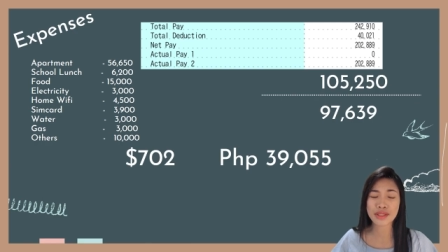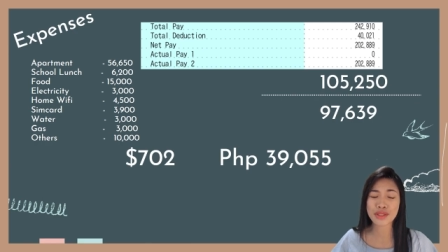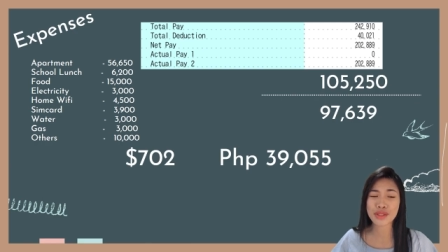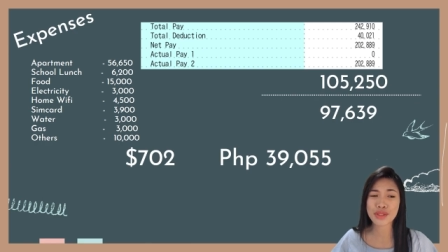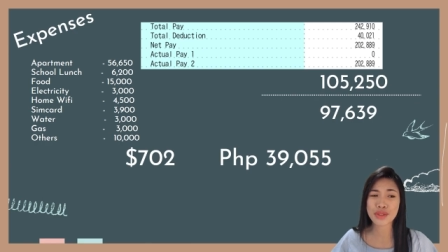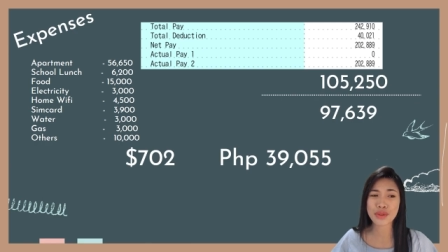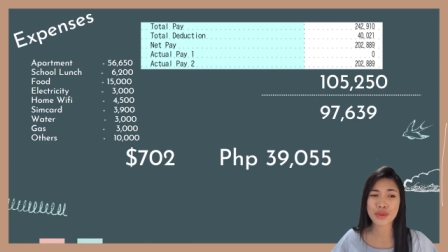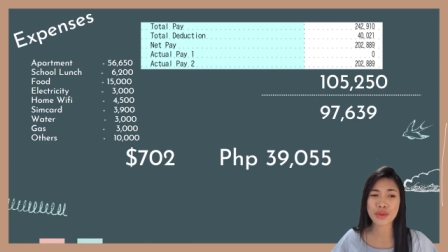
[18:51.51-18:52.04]

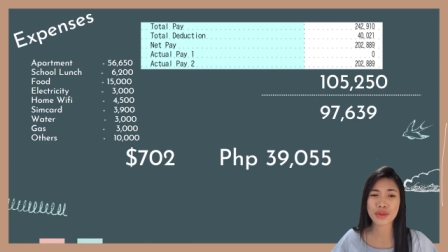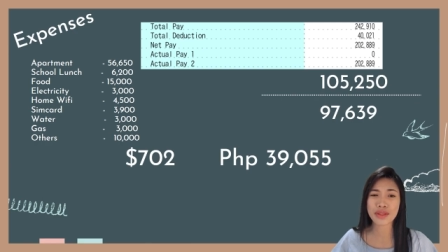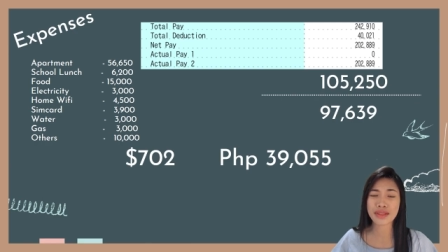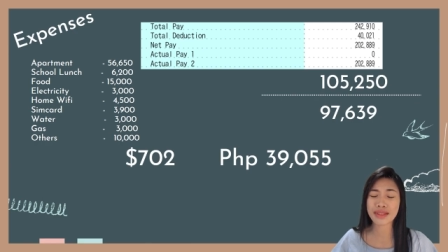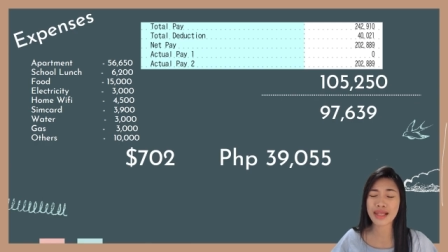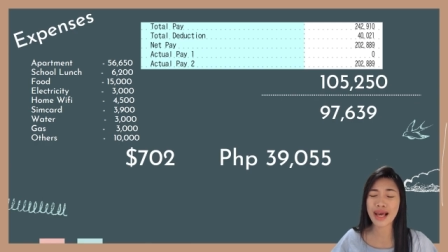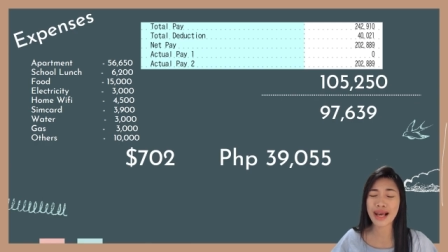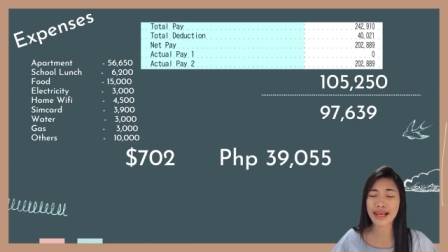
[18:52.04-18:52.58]
So
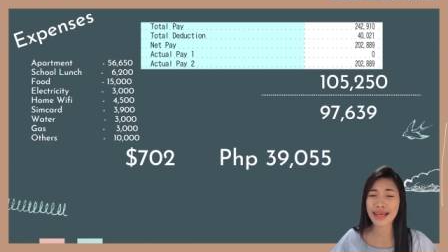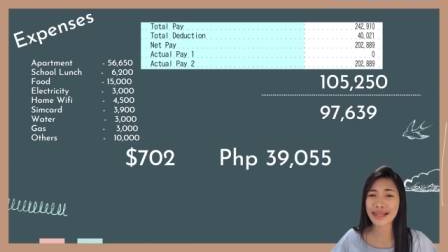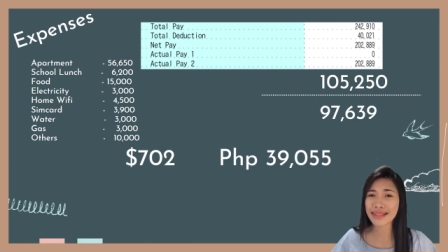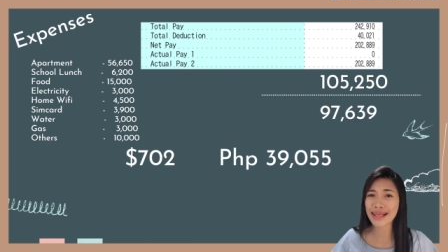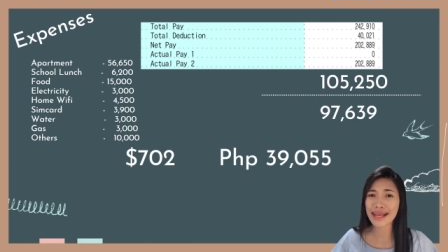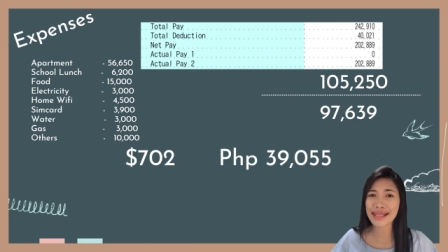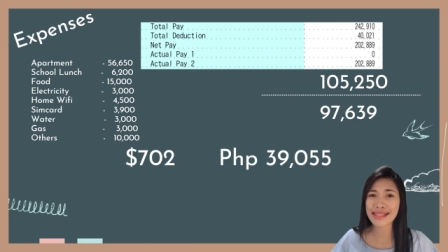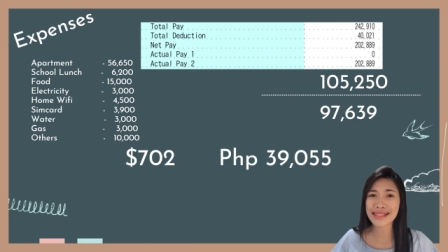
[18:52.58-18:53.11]
again
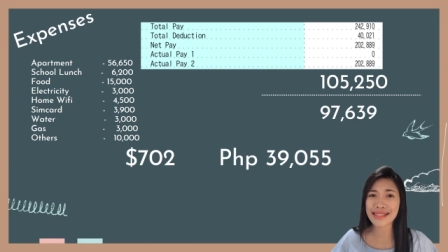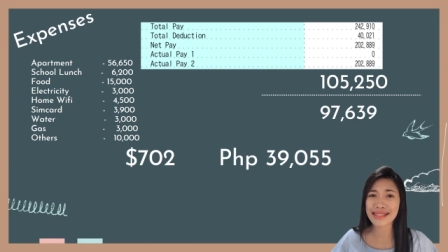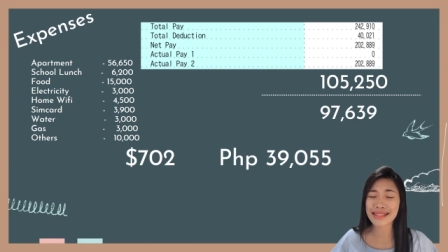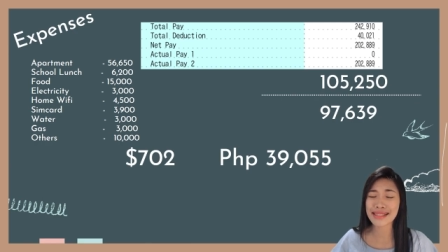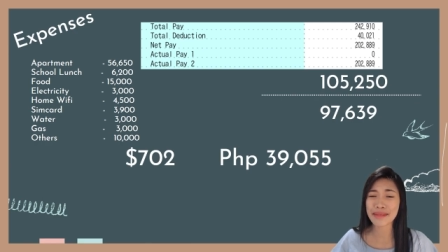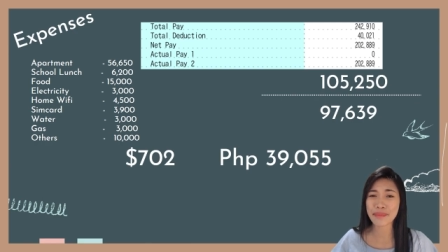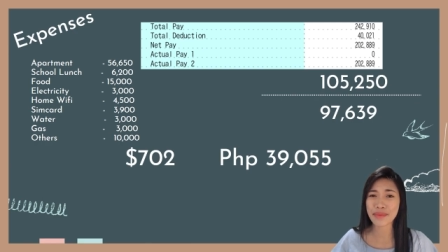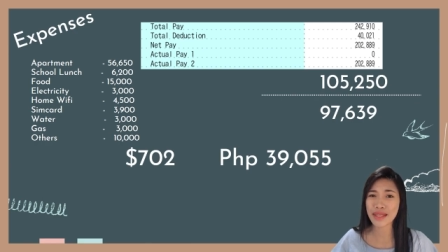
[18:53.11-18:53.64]
guys, this
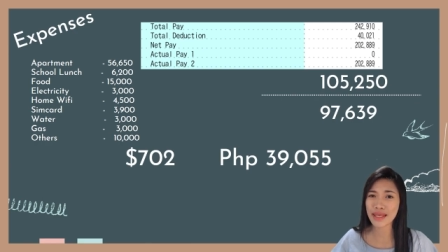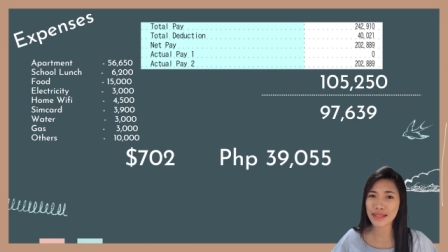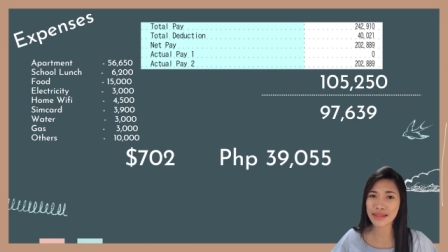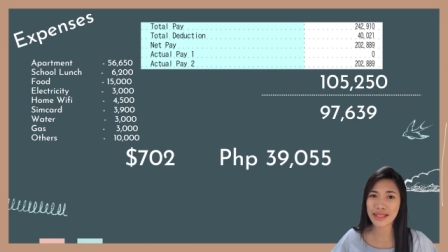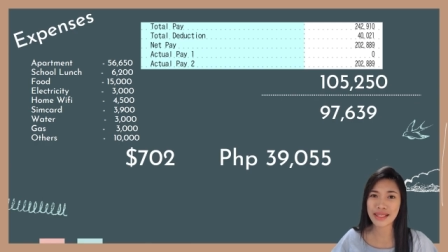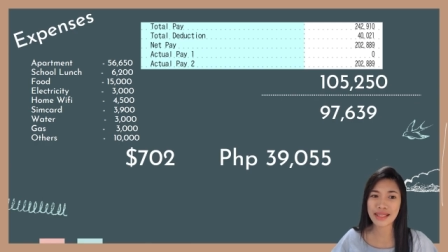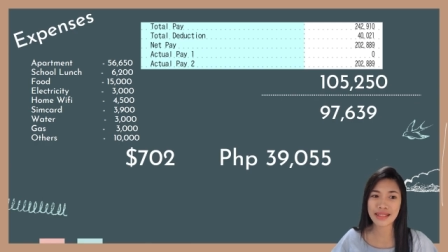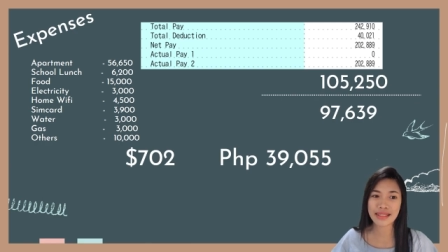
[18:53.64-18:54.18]
is
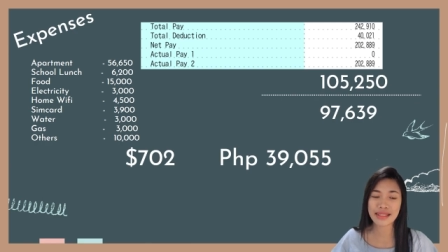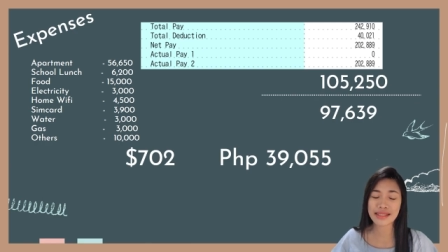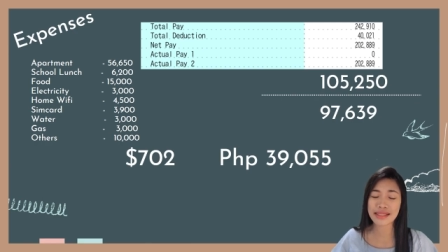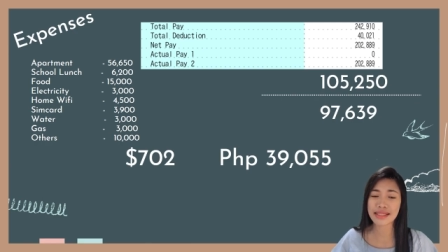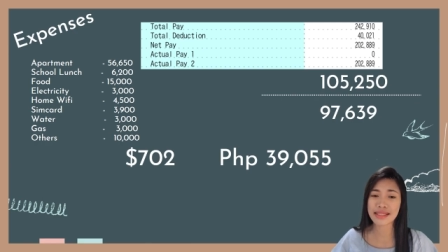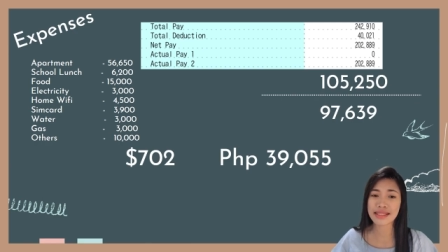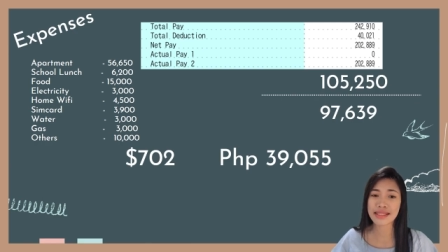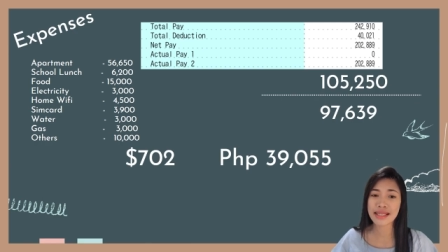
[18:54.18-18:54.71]
updated. This
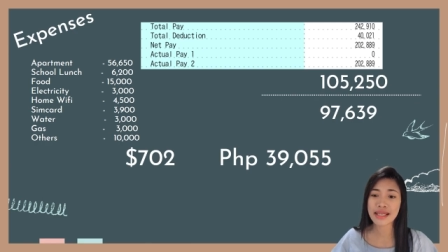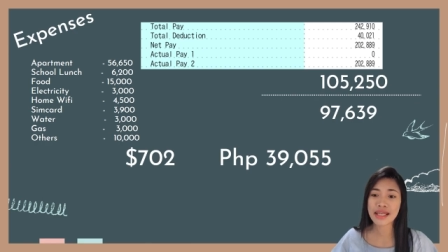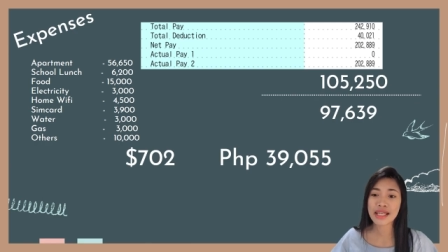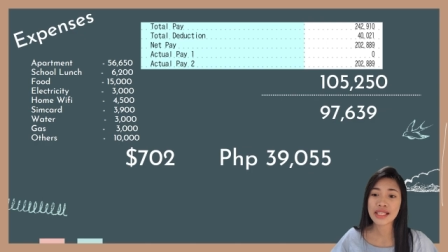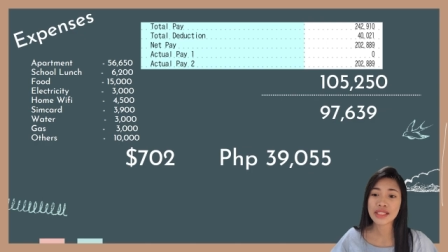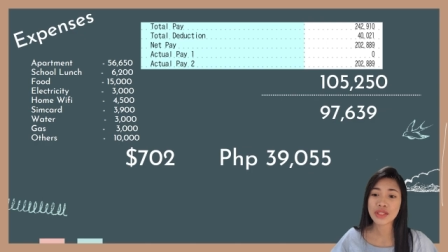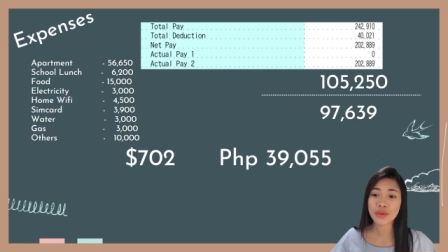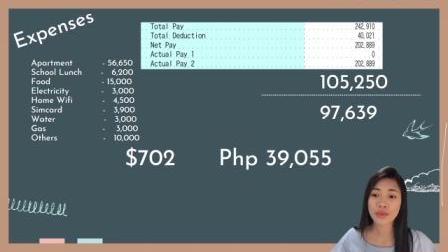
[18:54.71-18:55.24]
is
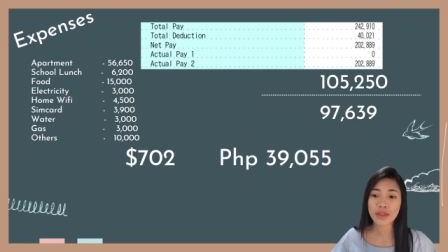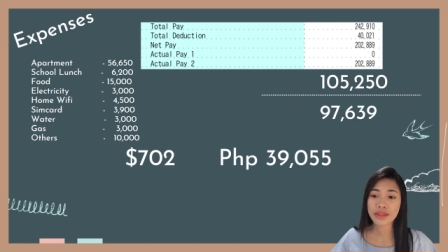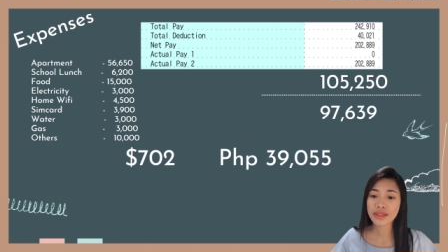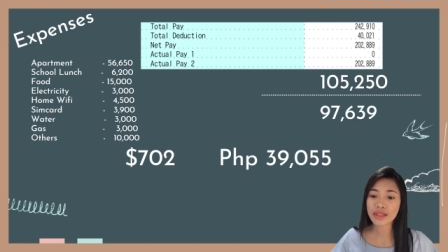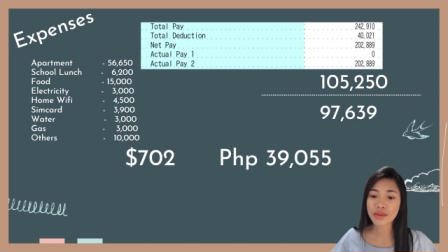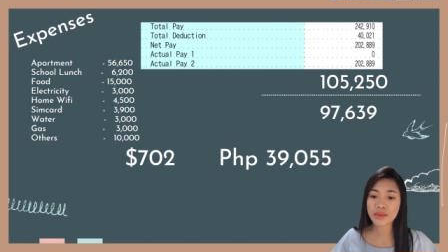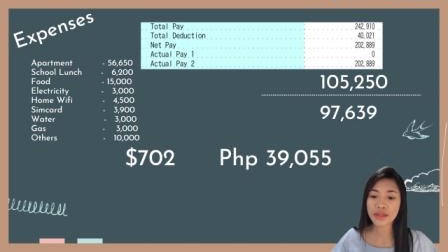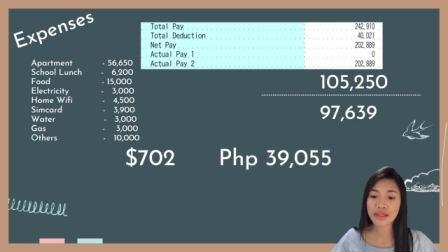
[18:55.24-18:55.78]
twenty
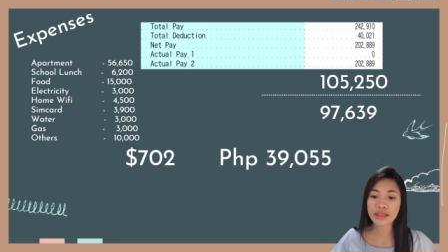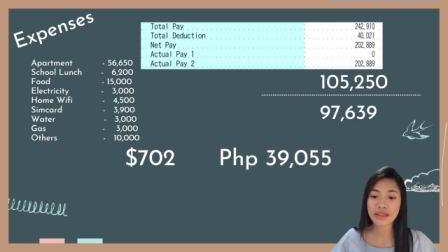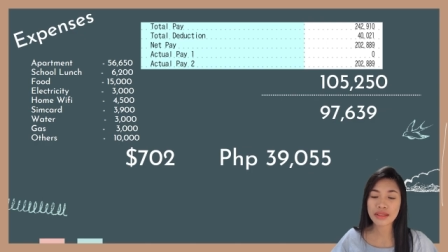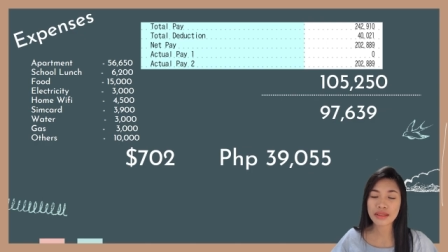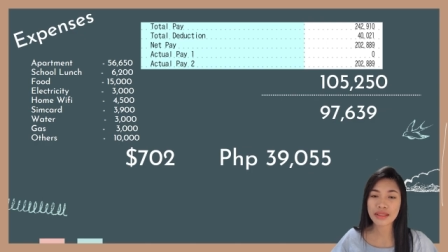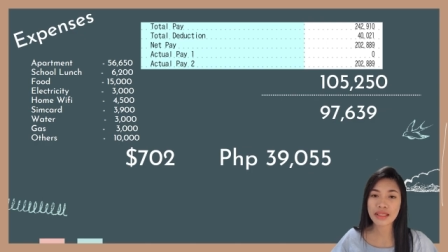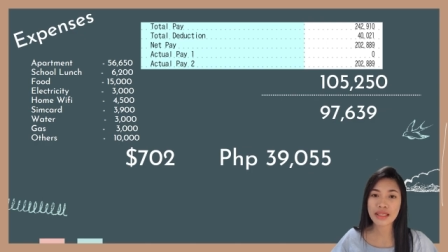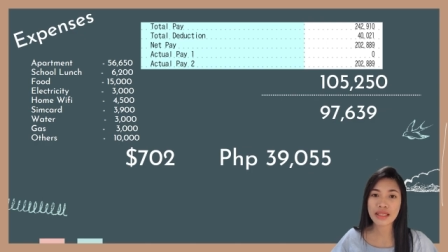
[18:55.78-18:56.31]

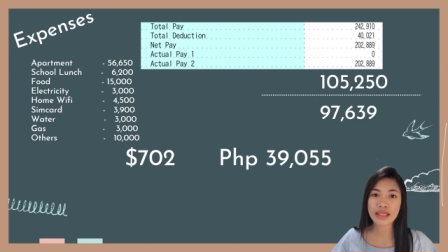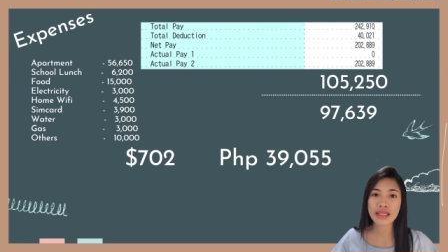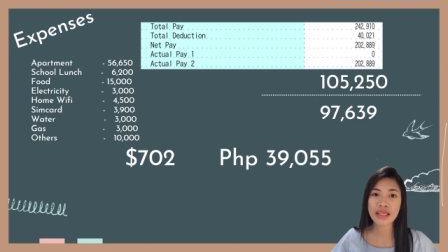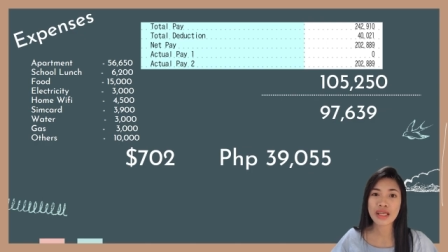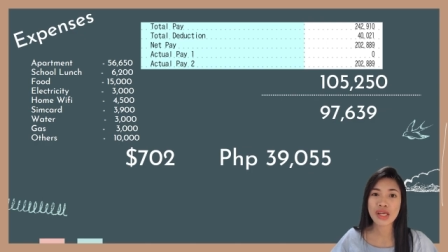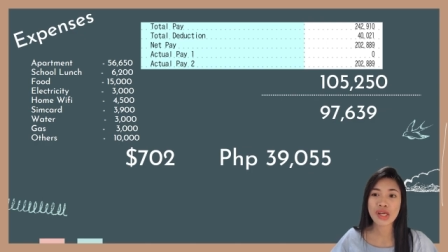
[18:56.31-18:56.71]
twenty-three.